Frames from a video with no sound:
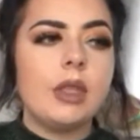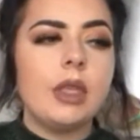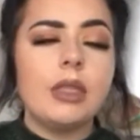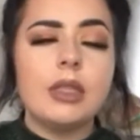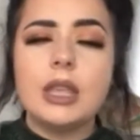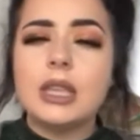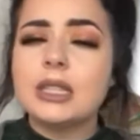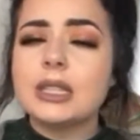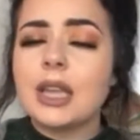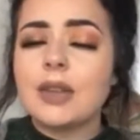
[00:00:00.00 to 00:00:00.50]

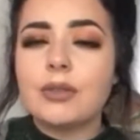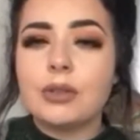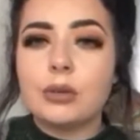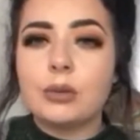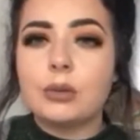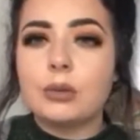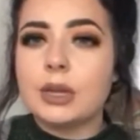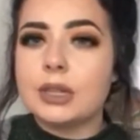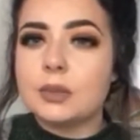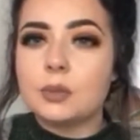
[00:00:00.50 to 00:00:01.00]
Things haven't
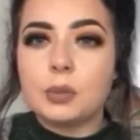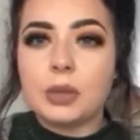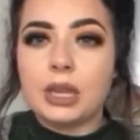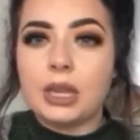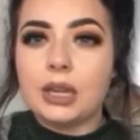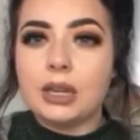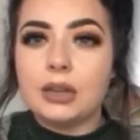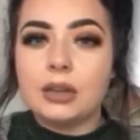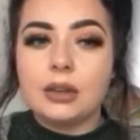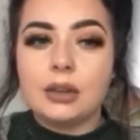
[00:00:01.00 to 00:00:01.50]
always
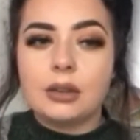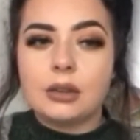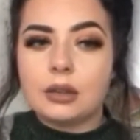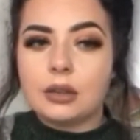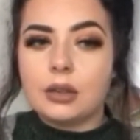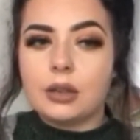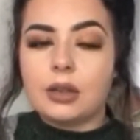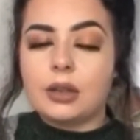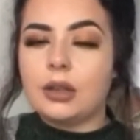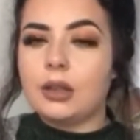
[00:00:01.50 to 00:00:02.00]
been
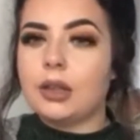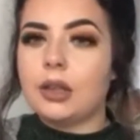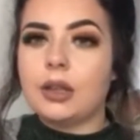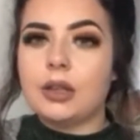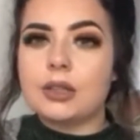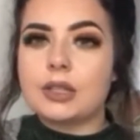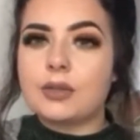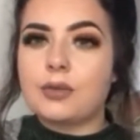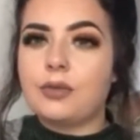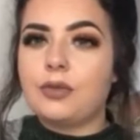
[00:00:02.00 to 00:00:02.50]

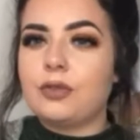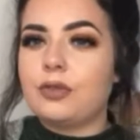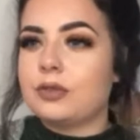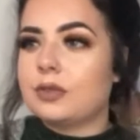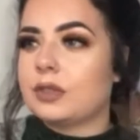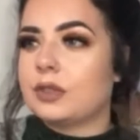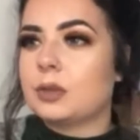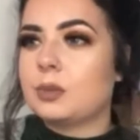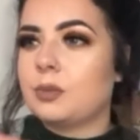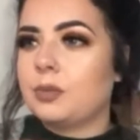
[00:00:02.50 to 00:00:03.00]
a
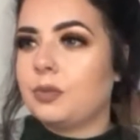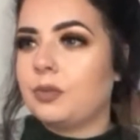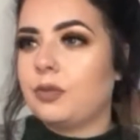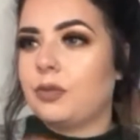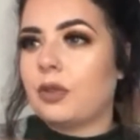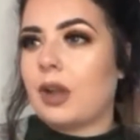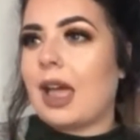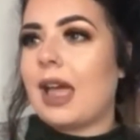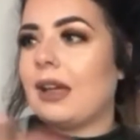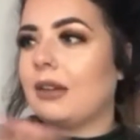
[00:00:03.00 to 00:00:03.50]

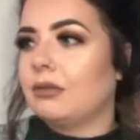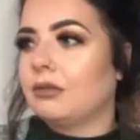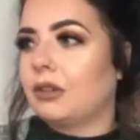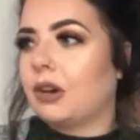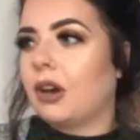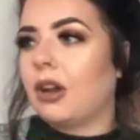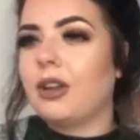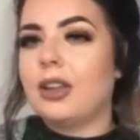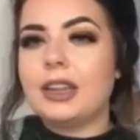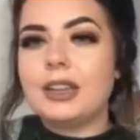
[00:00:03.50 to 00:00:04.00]
flat
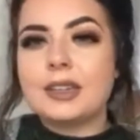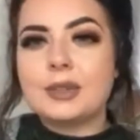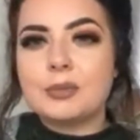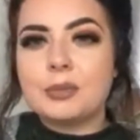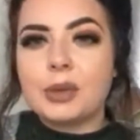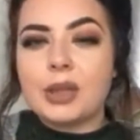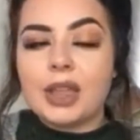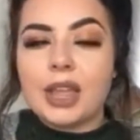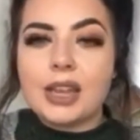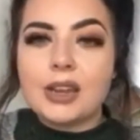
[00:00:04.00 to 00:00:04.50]
ride,
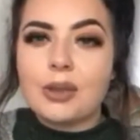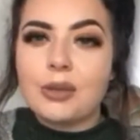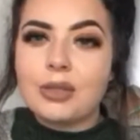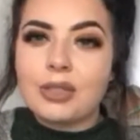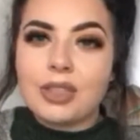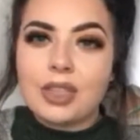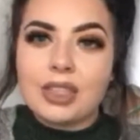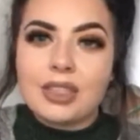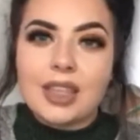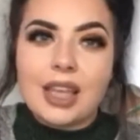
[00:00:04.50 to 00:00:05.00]
but I
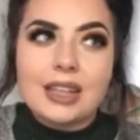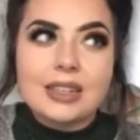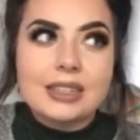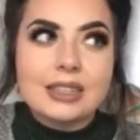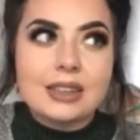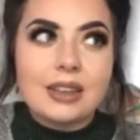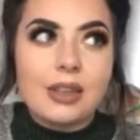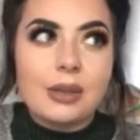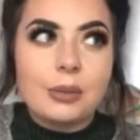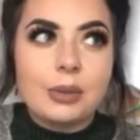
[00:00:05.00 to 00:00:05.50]
don't think
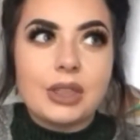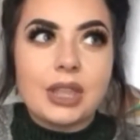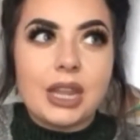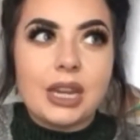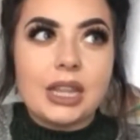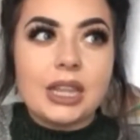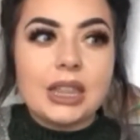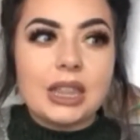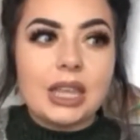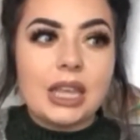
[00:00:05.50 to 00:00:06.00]
that's like with
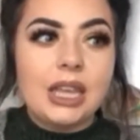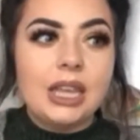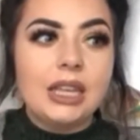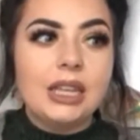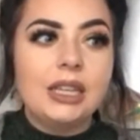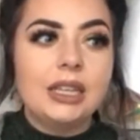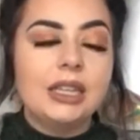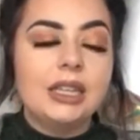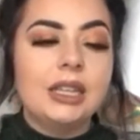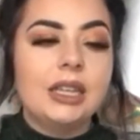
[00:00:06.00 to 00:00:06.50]

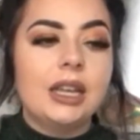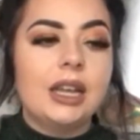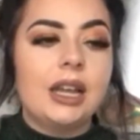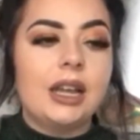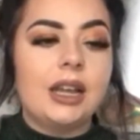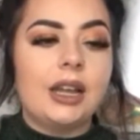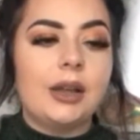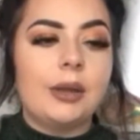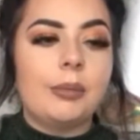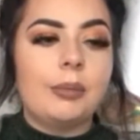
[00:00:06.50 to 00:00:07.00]
anything.
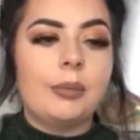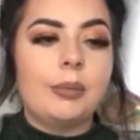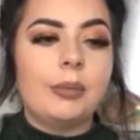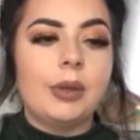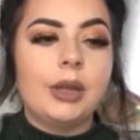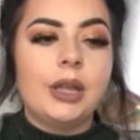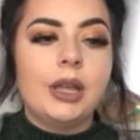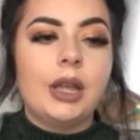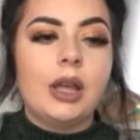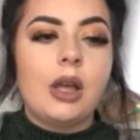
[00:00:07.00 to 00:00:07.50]
I
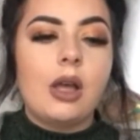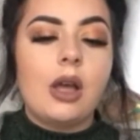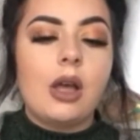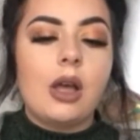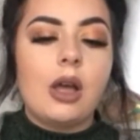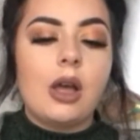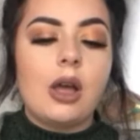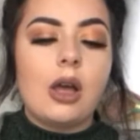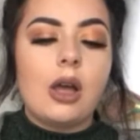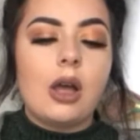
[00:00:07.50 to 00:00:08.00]

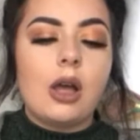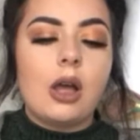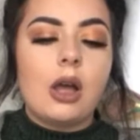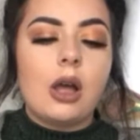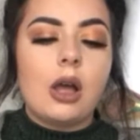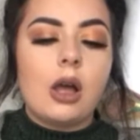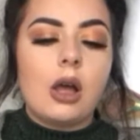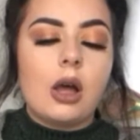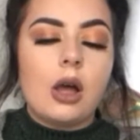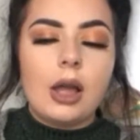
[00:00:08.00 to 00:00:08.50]

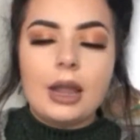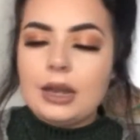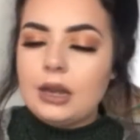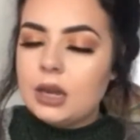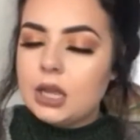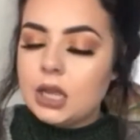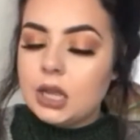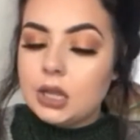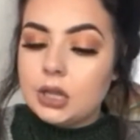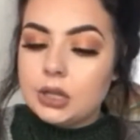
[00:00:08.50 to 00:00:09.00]

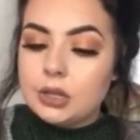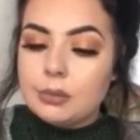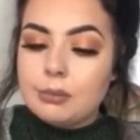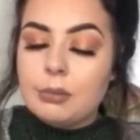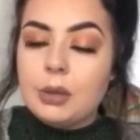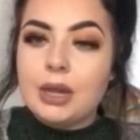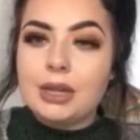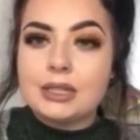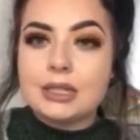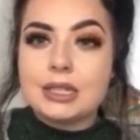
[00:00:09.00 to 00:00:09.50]
learnt that
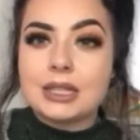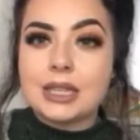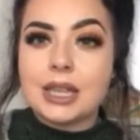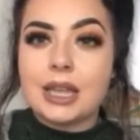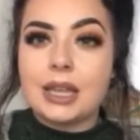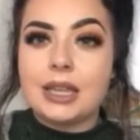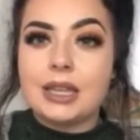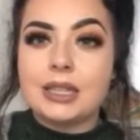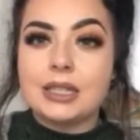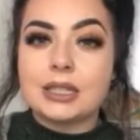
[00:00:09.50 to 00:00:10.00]

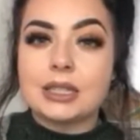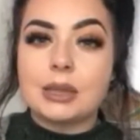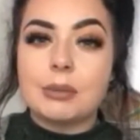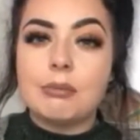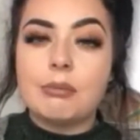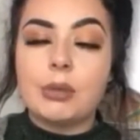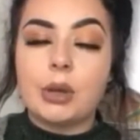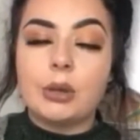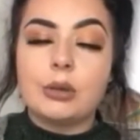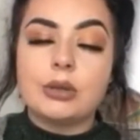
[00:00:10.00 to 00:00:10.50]
mindset is the
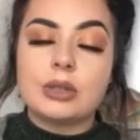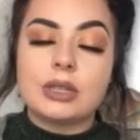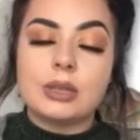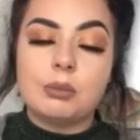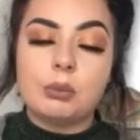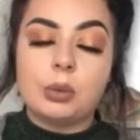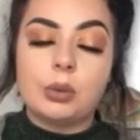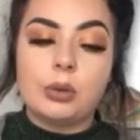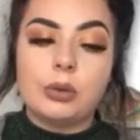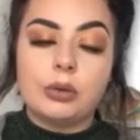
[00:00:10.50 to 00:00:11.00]
most
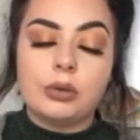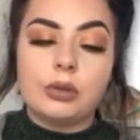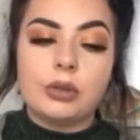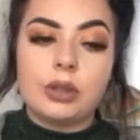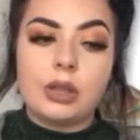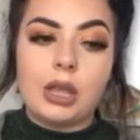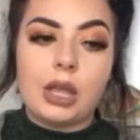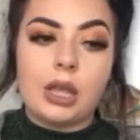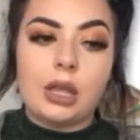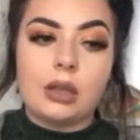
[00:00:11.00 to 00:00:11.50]
important
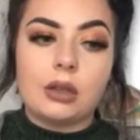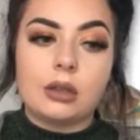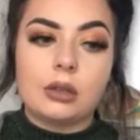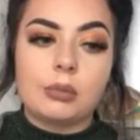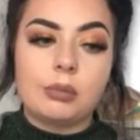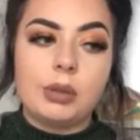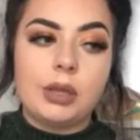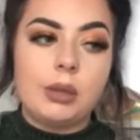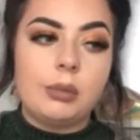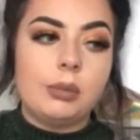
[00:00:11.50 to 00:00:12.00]
thing.
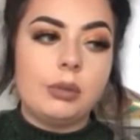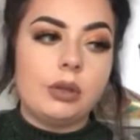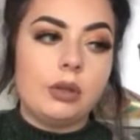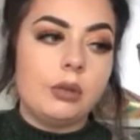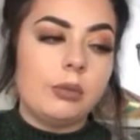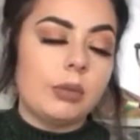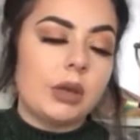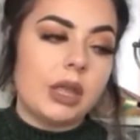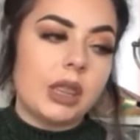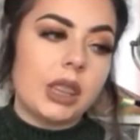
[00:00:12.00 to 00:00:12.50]
People,
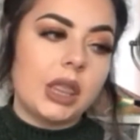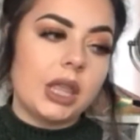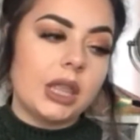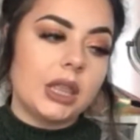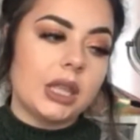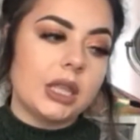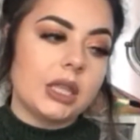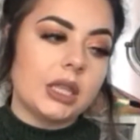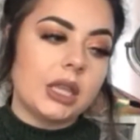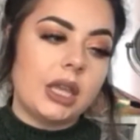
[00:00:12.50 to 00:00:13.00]
you might think
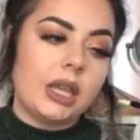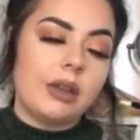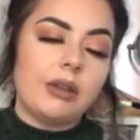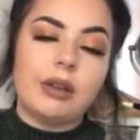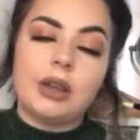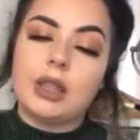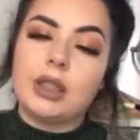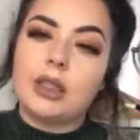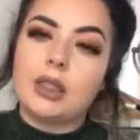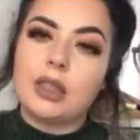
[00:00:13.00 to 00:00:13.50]
they hear
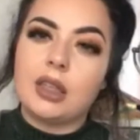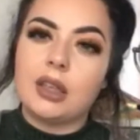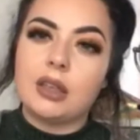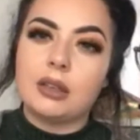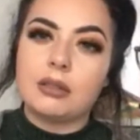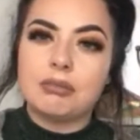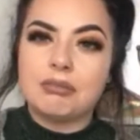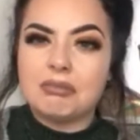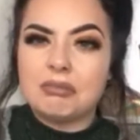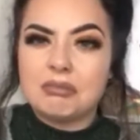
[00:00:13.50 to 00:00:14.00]
it and
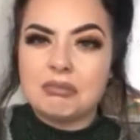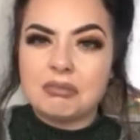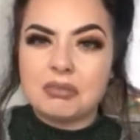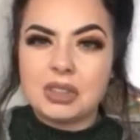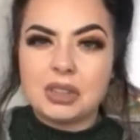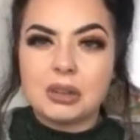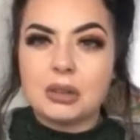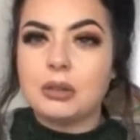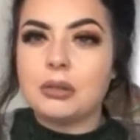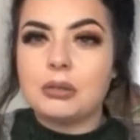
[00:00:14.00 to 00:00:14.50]
think,
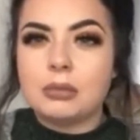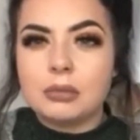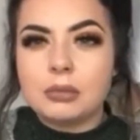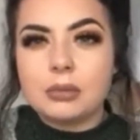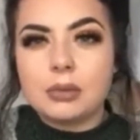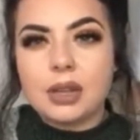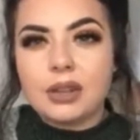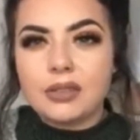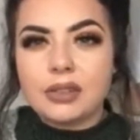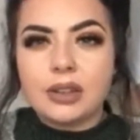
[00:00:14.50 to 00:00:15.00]
you know,
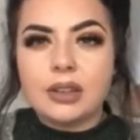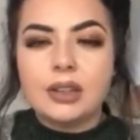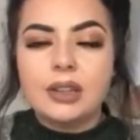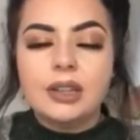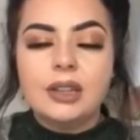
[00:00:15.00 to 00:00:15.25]
whatever.